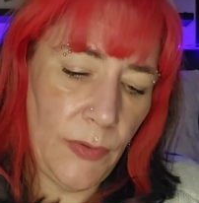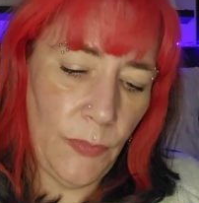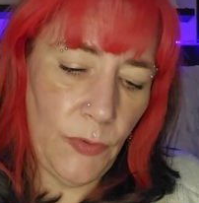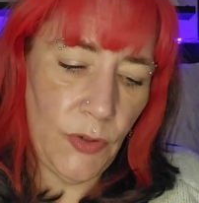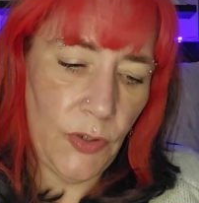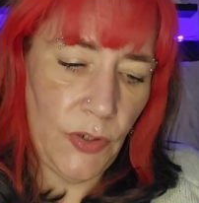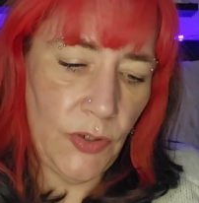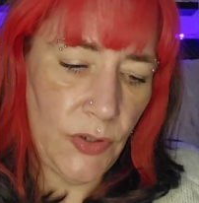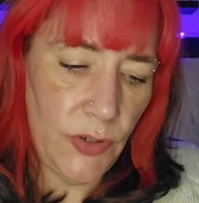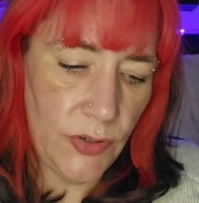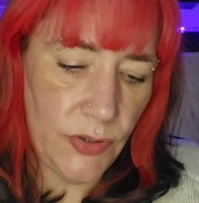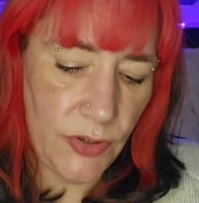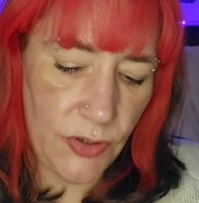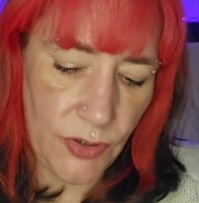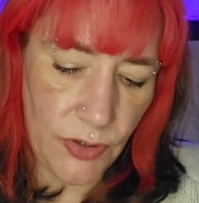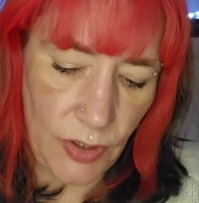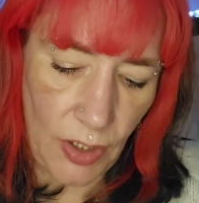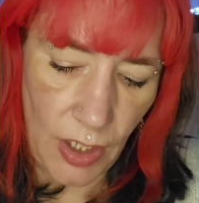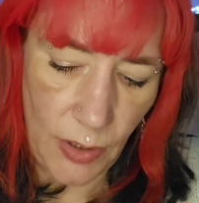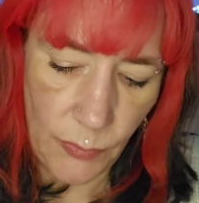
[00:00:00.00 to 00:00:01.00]

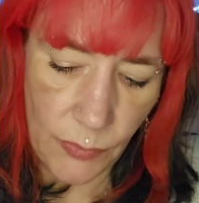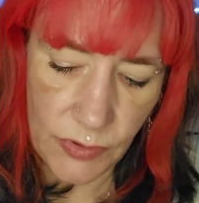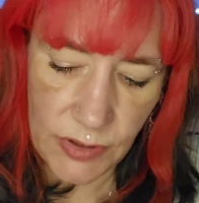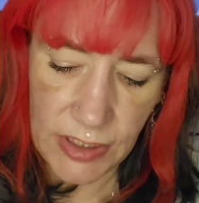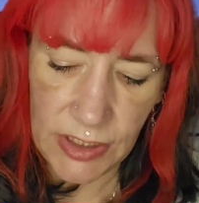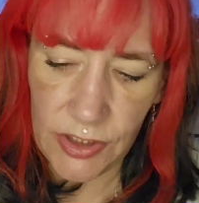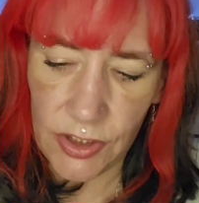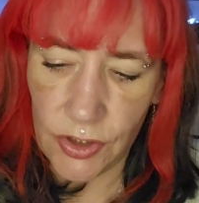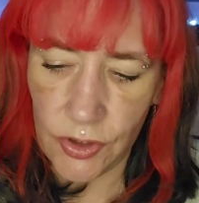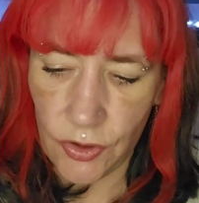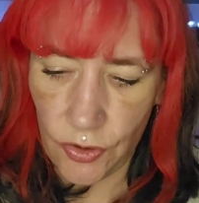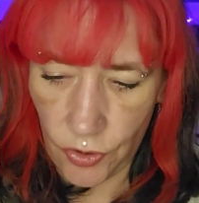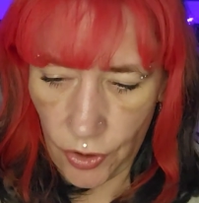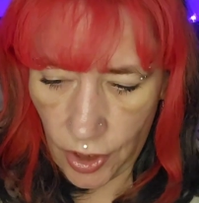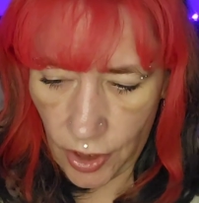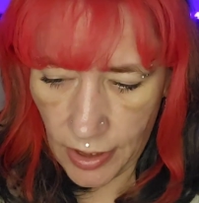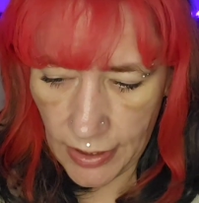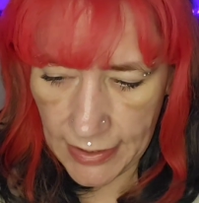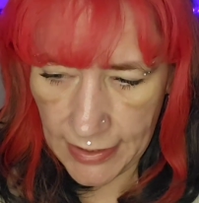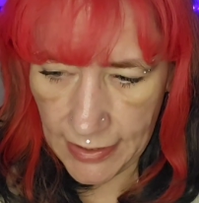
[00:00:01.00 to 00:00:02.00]
wanted to
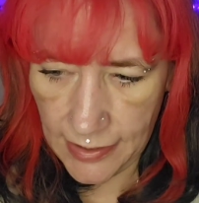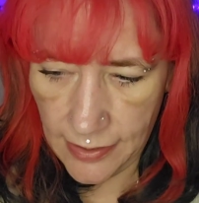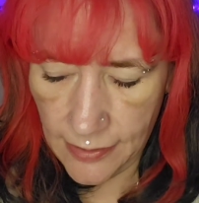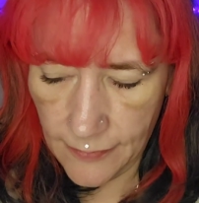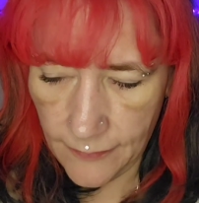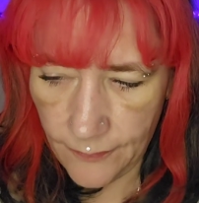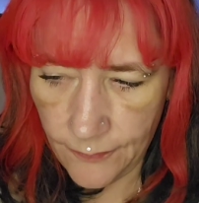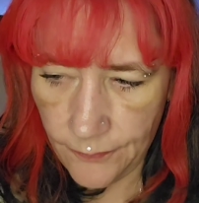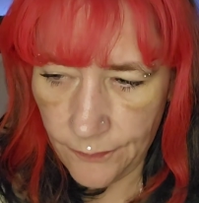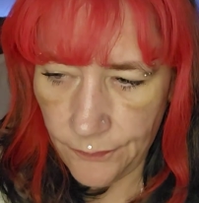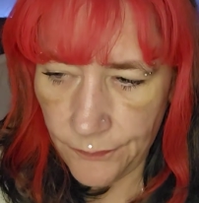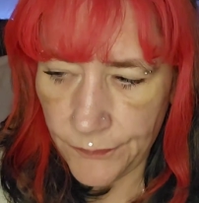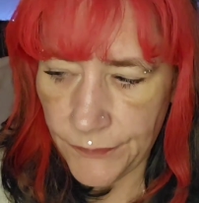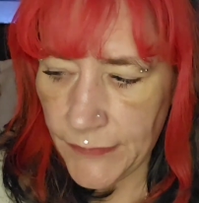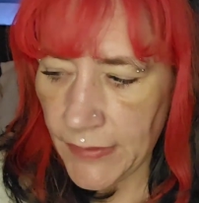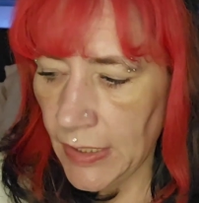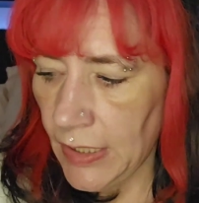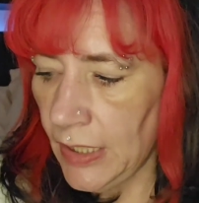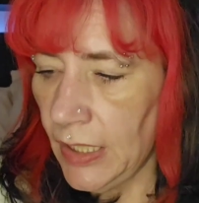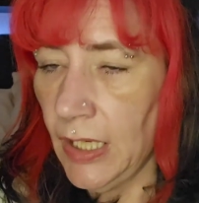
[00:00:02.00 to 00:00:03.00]
try
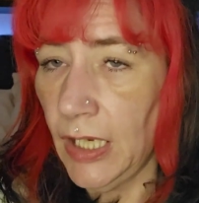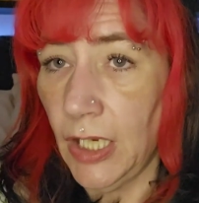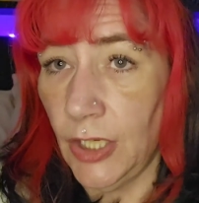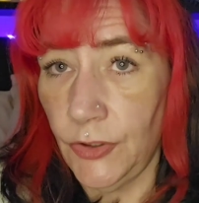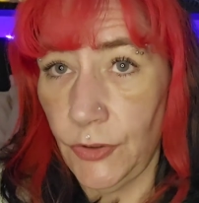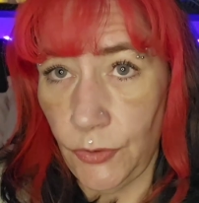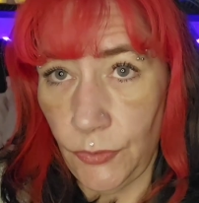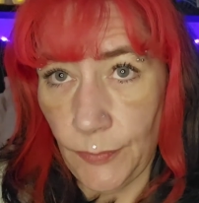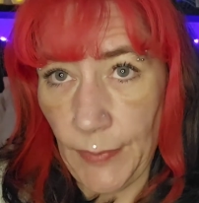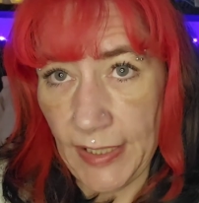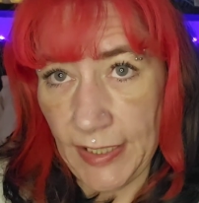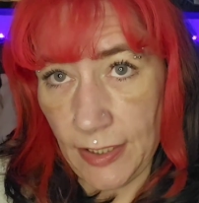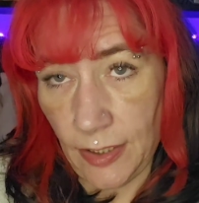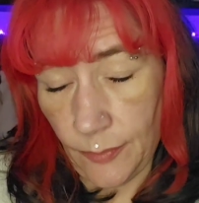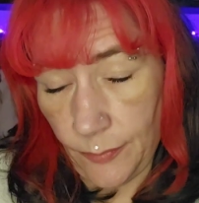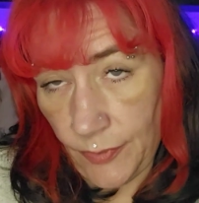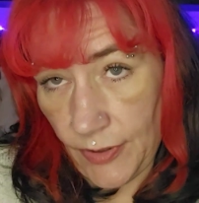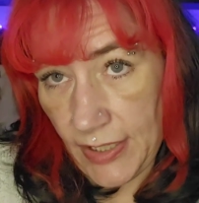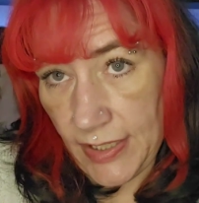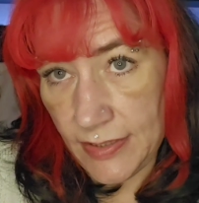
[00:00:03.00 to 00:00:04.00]
a new
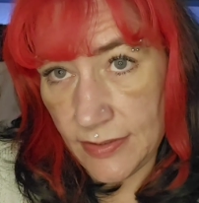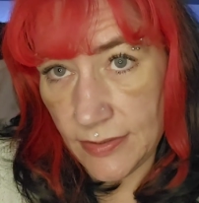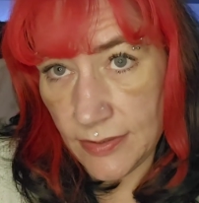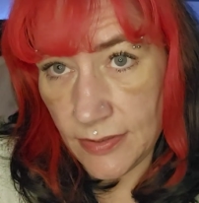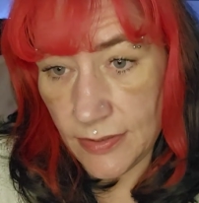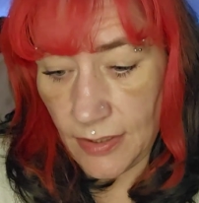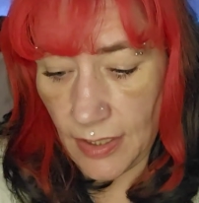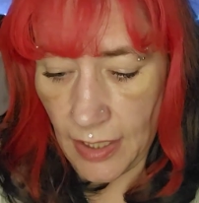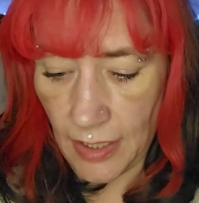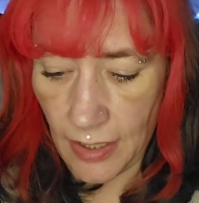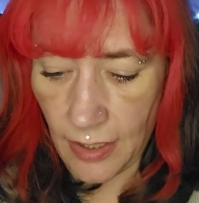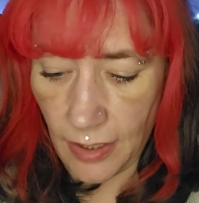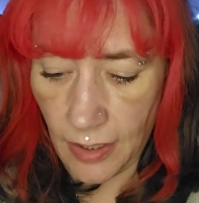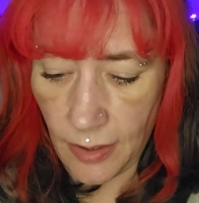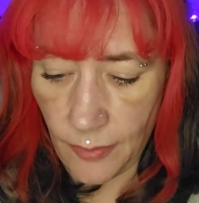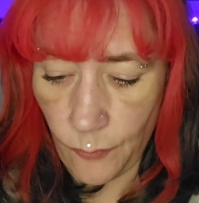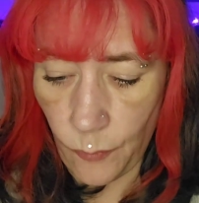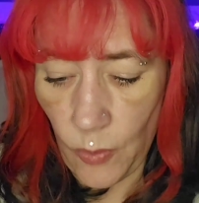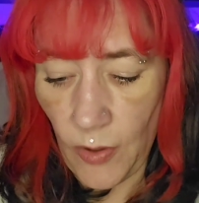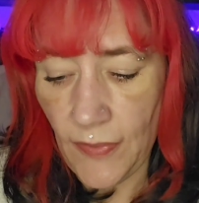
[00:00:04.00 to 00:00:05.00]
makeup brand,
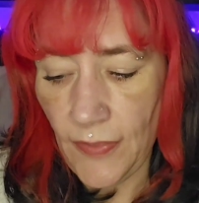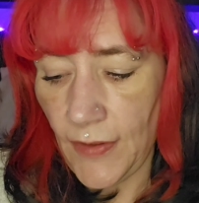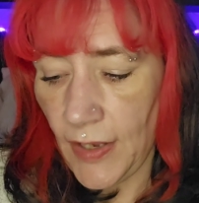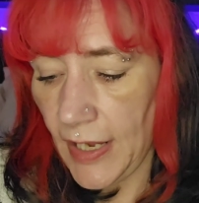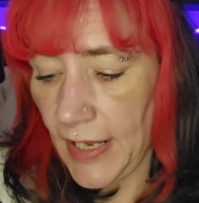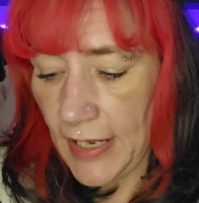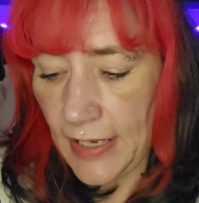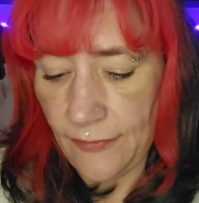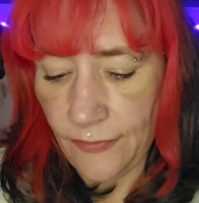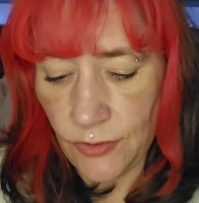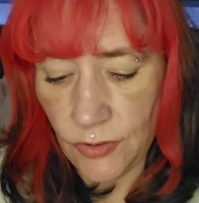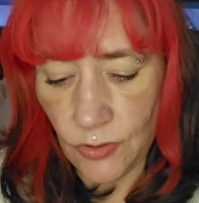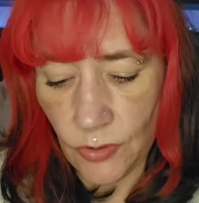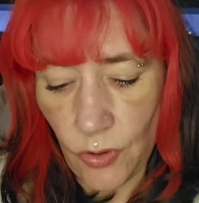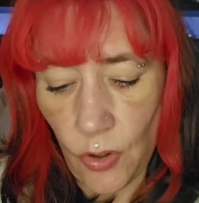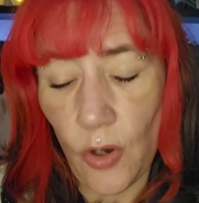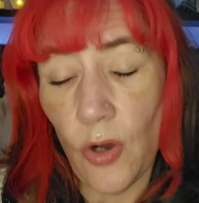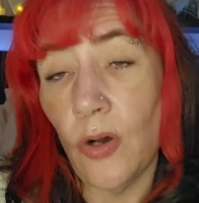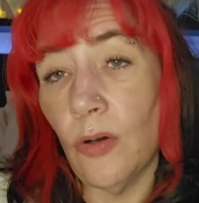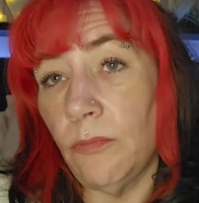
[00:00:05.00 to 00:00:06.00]
one that I haven't
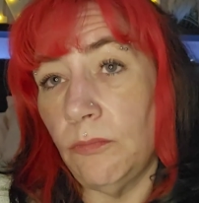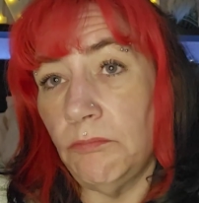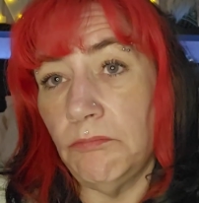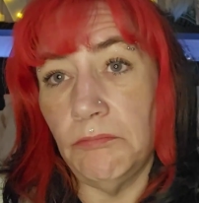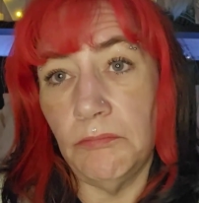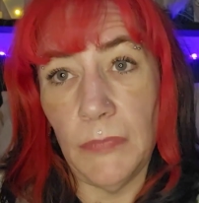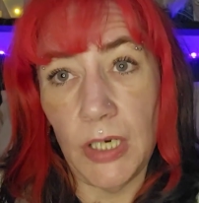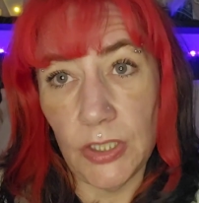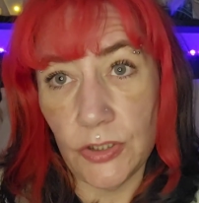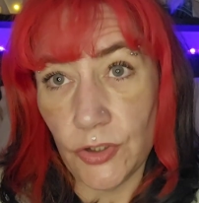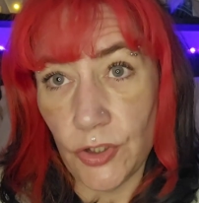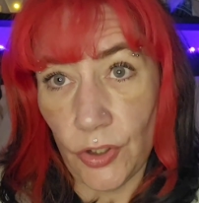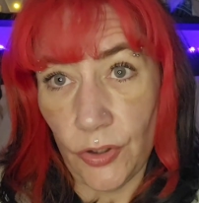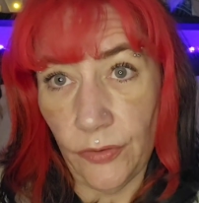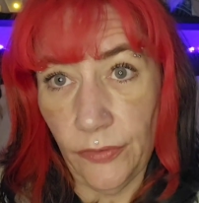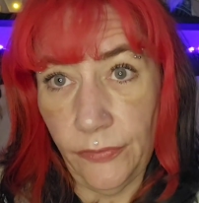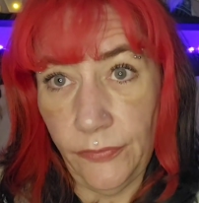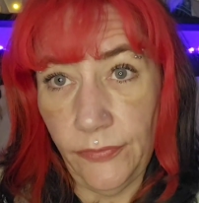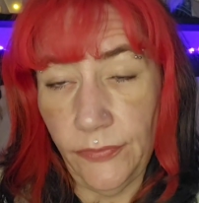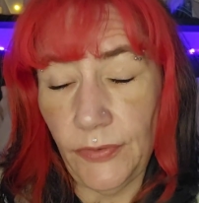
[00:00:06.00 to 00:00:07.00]
got much
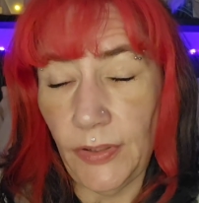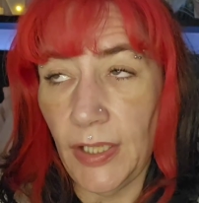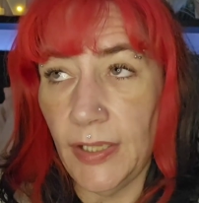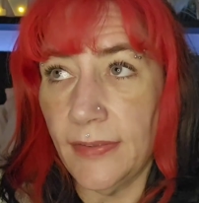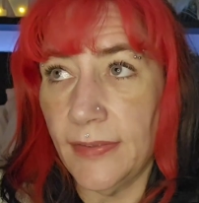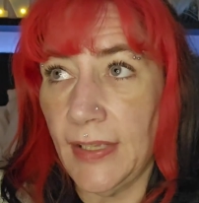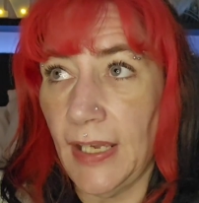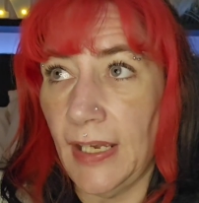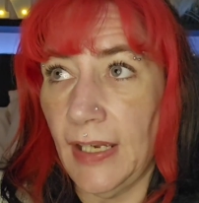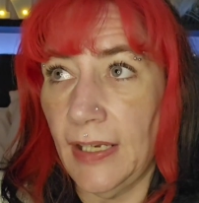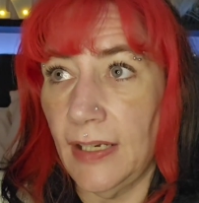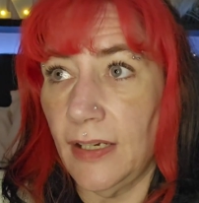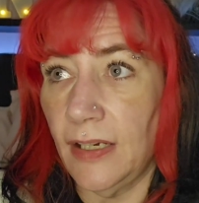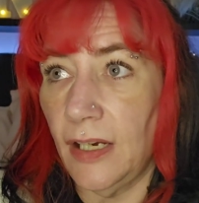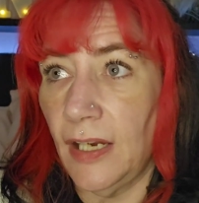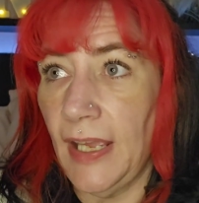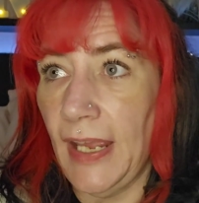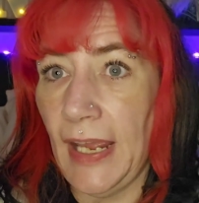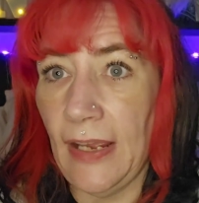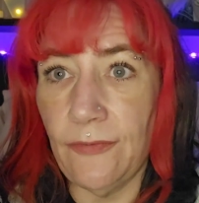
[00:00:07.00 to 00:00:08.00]
of, that
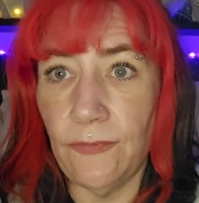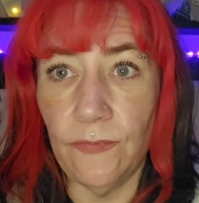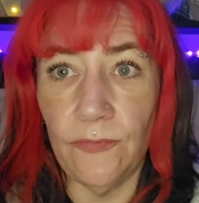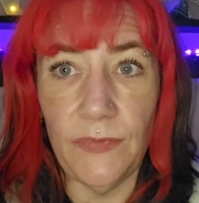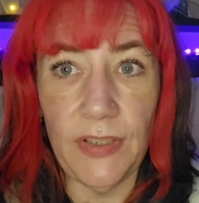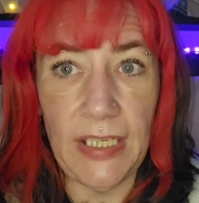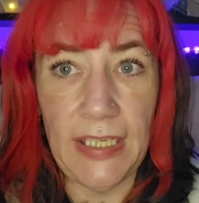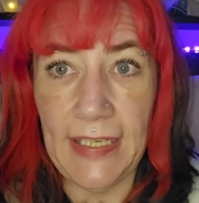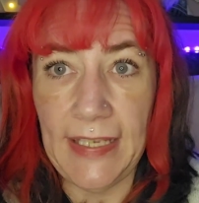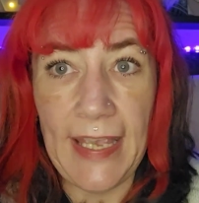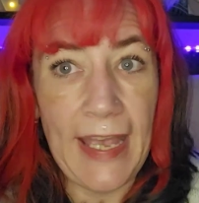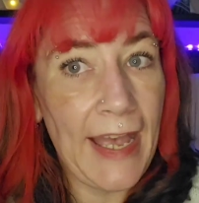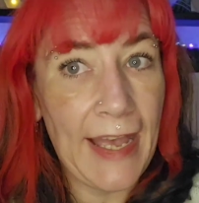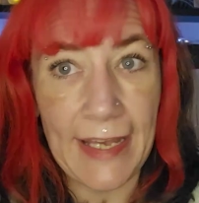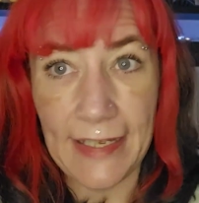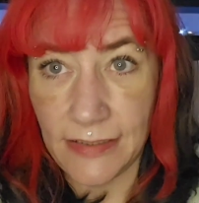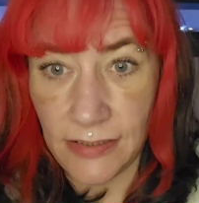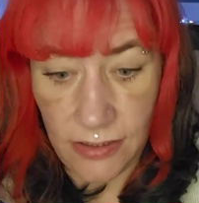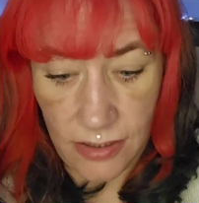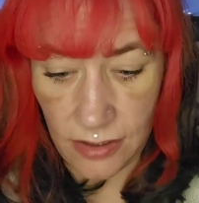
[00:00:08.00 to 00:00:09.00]
I haven't really
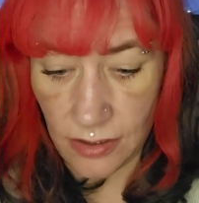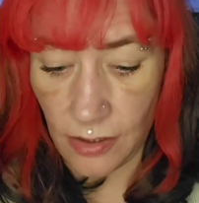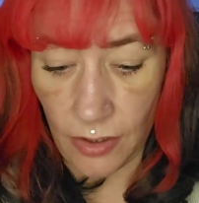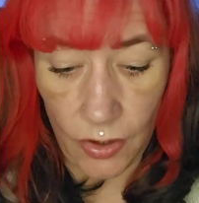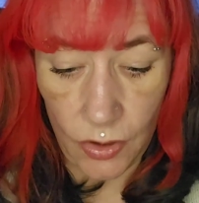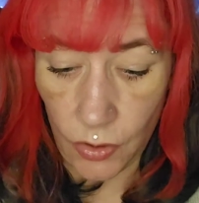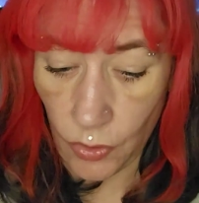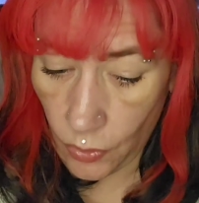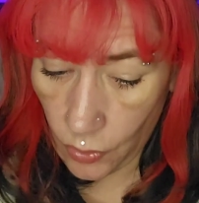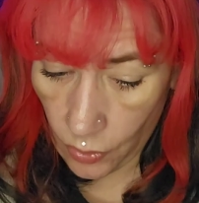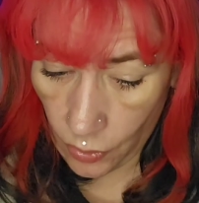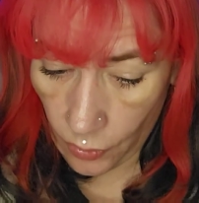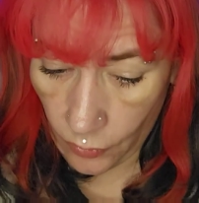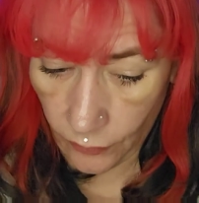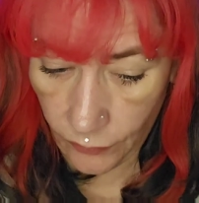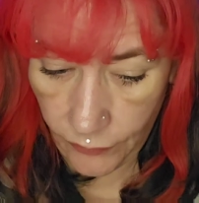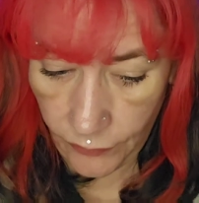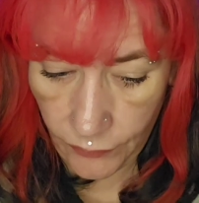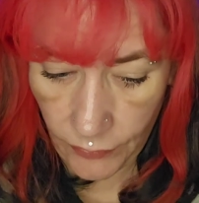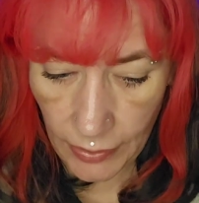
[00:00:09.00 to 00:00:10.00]
had a lot
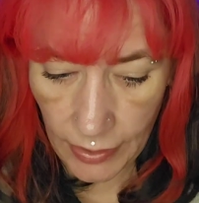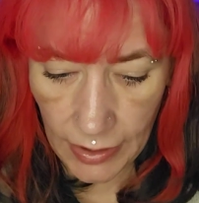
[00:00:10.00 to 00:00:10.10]
of.